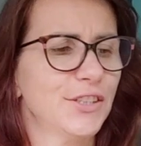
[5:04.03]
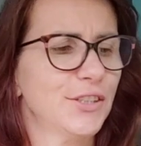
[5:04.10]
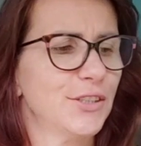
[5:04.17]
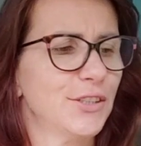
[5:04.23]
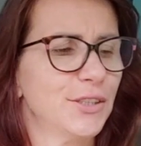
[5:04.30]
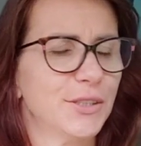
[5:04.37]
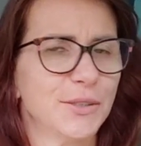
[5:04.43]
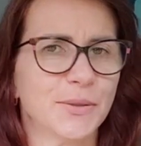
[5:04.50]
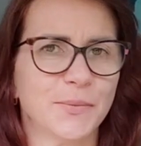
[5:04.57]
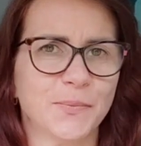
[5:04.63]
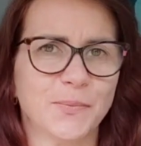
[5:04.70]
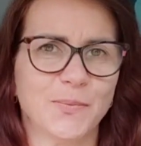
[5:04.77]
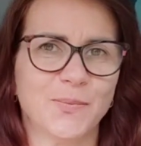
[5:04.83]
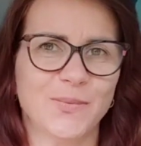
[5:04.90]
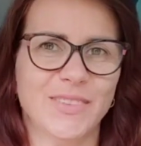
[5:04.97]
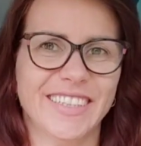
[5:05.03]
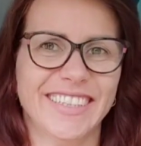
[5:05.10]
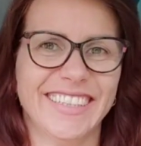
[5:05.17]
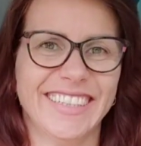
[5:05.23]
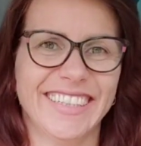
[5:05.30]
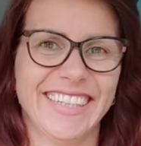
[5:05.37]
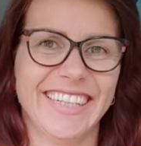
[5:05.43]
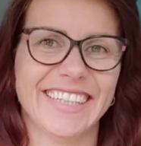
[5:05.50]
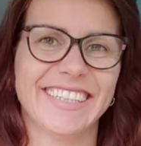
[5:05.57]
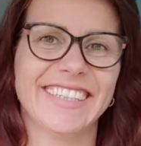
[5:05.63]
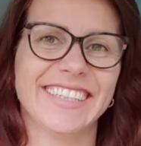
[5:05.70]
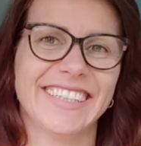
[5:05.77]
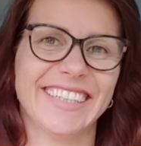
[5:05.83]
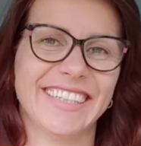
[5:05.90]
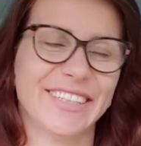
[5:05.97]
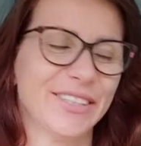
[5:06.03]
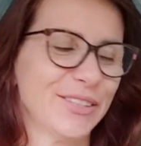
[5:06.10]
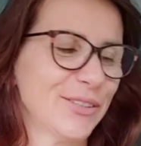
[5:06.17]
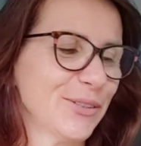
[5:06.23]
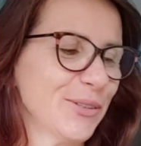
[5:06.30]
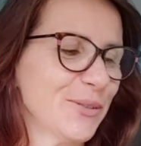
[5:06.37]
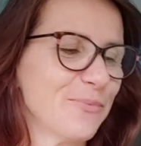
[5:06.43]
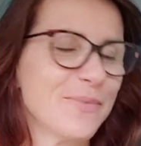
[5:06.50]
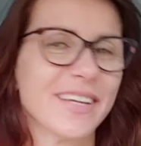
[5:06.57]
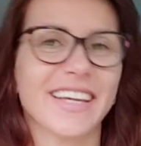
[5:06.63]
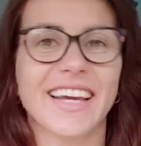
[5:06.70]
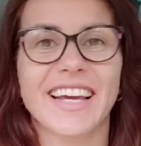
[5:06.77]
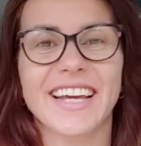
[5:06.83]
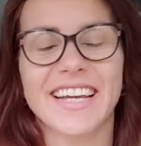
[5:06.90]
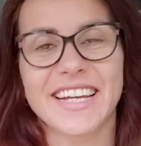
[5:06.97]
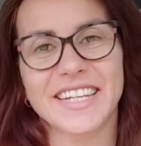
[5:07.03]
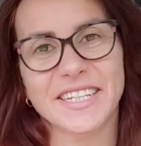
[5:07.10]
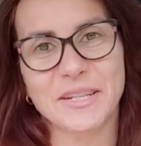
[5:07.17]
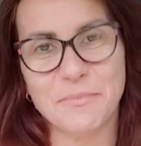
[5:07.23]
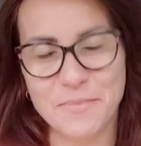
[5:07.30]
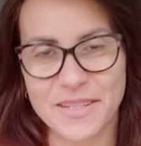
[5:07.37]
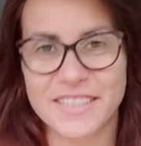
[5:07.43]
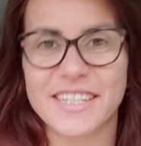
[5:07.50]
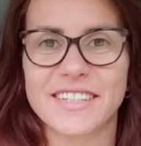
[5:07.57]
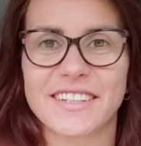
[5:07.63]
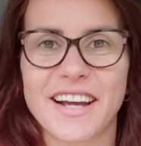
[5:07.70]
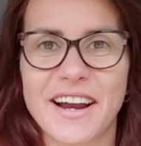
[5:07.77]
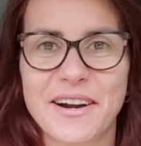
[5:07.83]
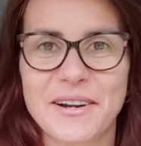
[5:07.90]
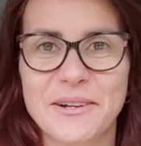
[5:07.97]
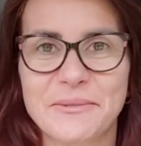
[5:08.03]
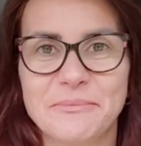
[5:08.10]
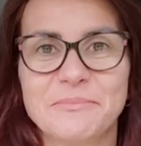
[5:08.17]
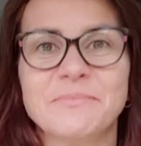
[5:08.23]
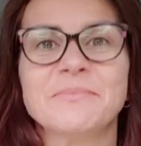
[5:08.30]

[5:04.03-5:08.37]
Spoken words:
still, and this should be the business card.